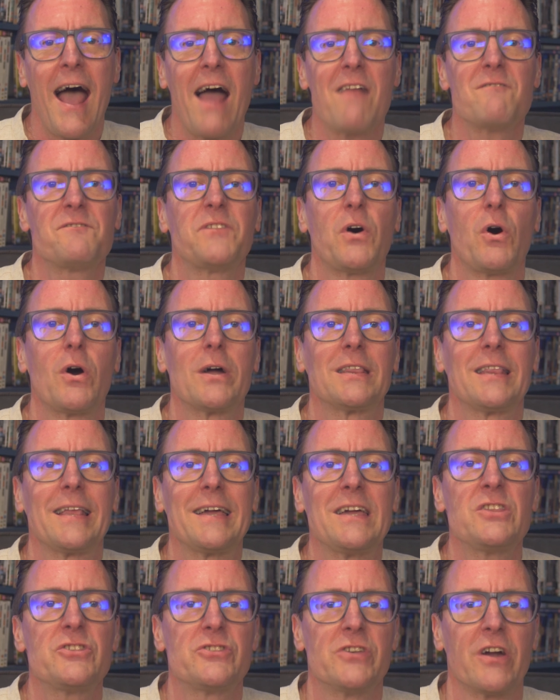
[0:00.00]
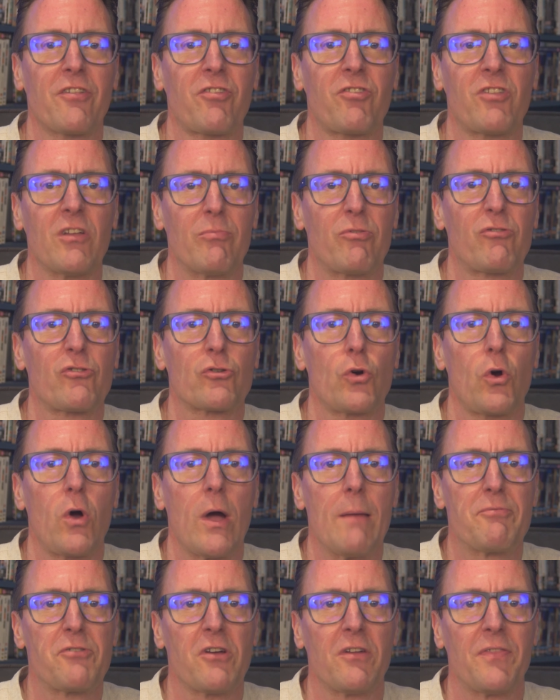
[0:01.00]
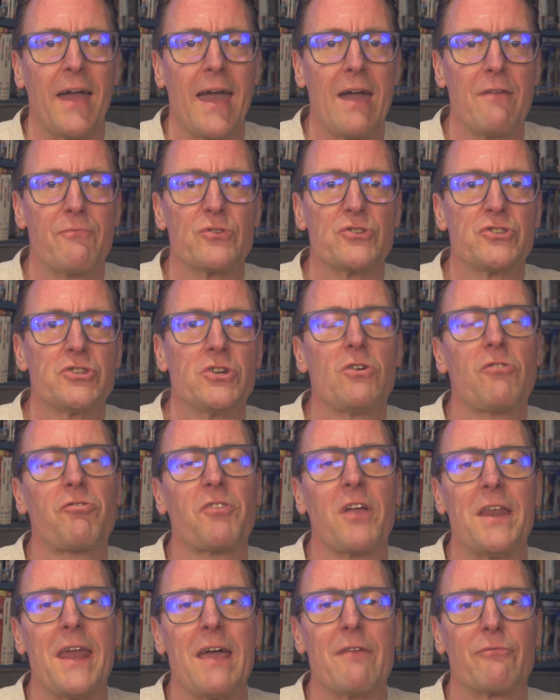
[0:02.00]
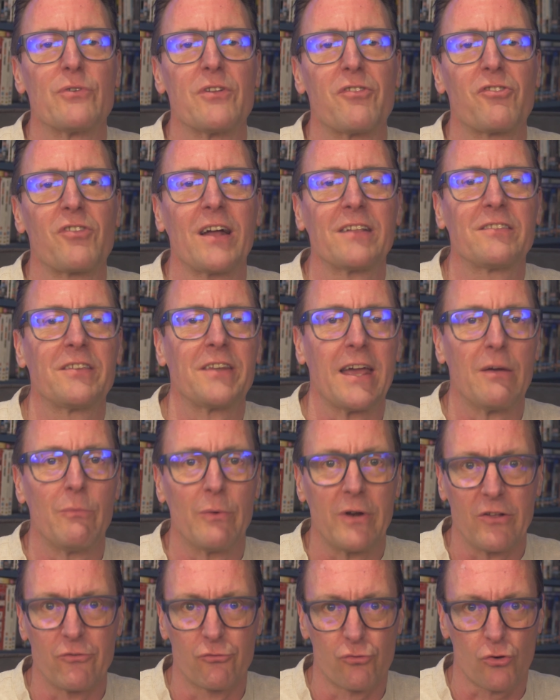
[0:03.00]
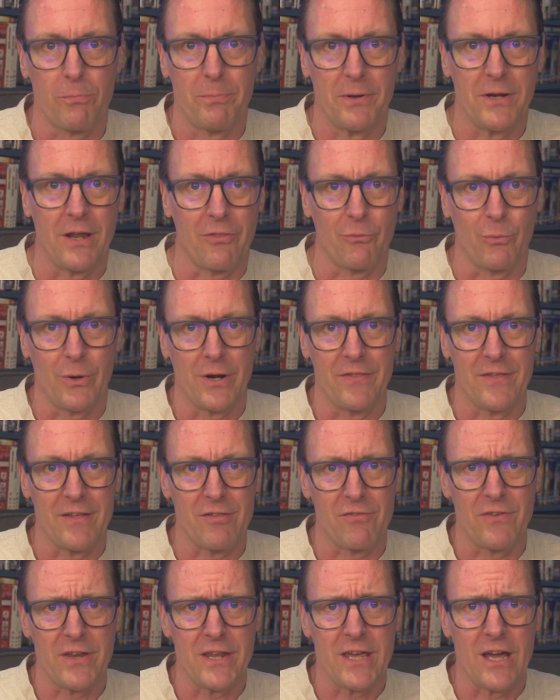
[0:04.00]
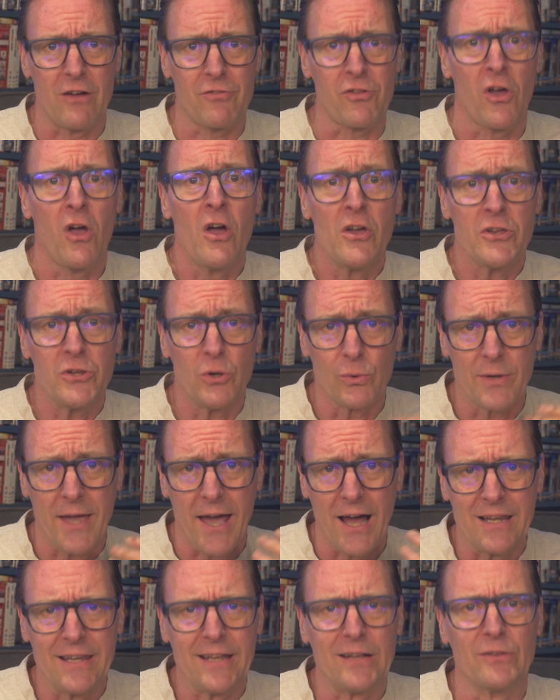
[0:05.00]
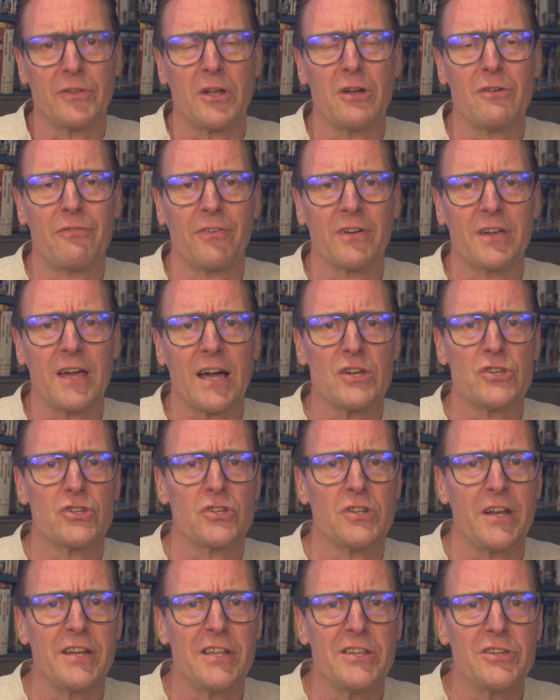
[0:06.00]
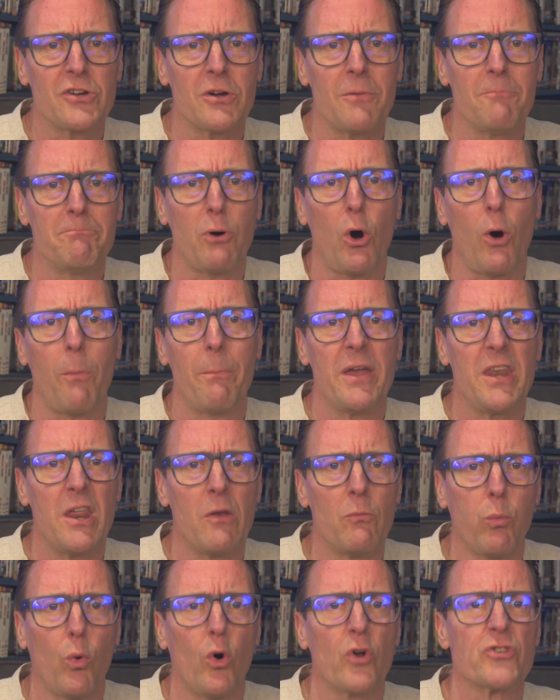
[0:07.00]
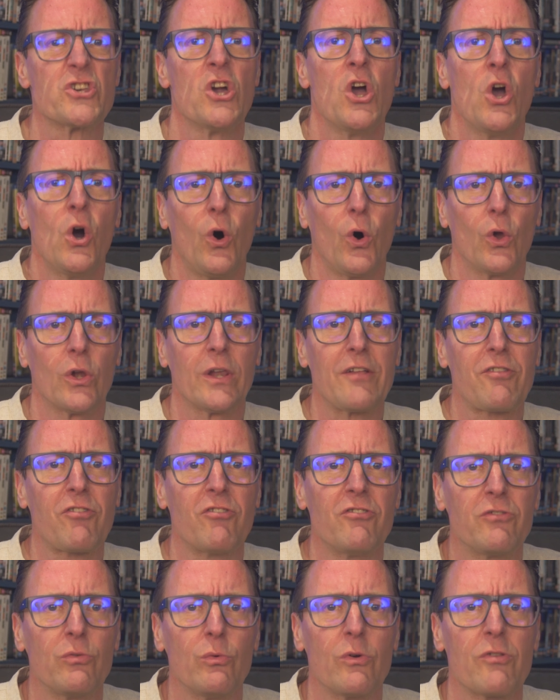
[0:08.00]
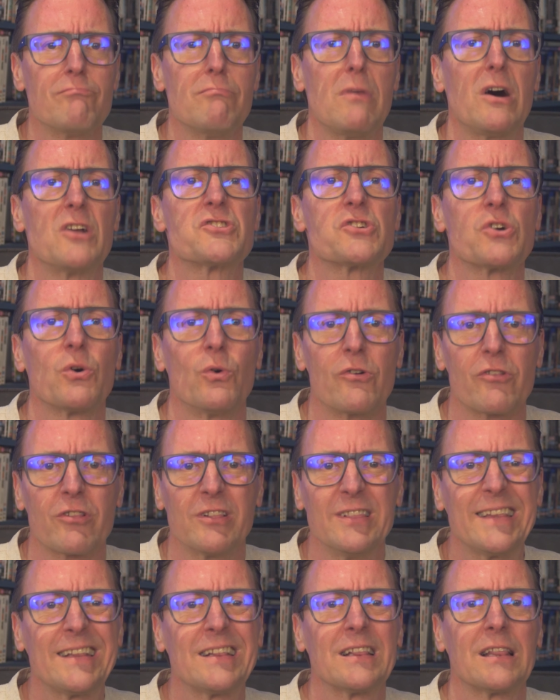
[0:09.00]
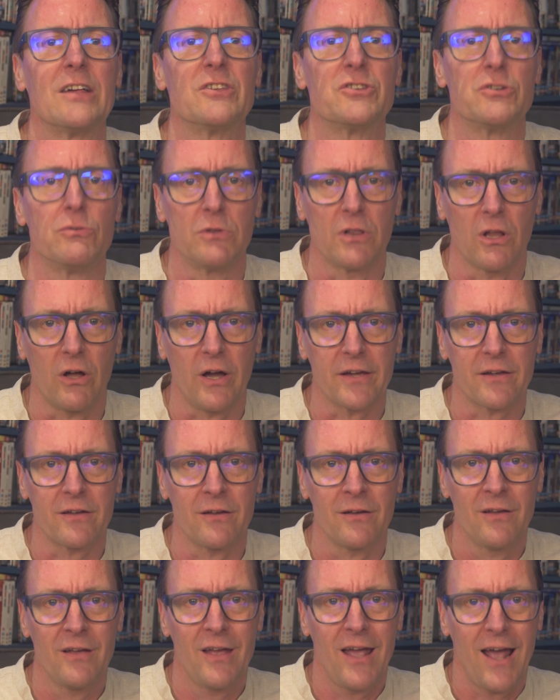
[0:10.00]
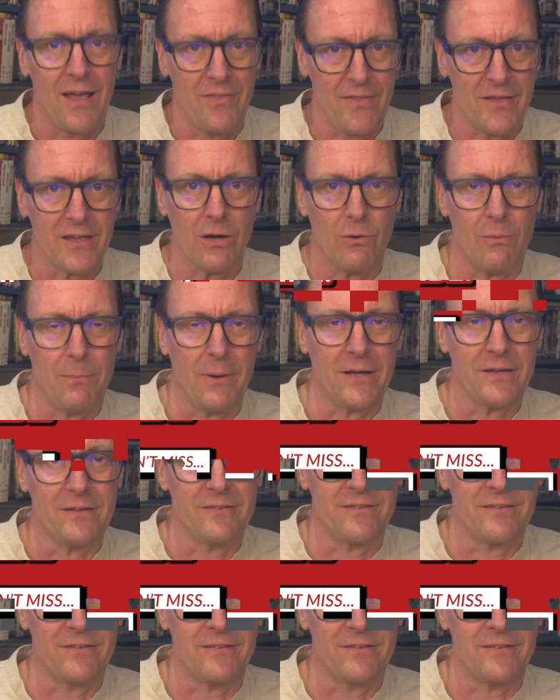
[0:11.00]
And finally, just subscribe so that every Tuesday and every Saturday when I drop another one of these videos, you'll get a little notification and you can pop in and watch or listen to as much or as little as you like, and then go about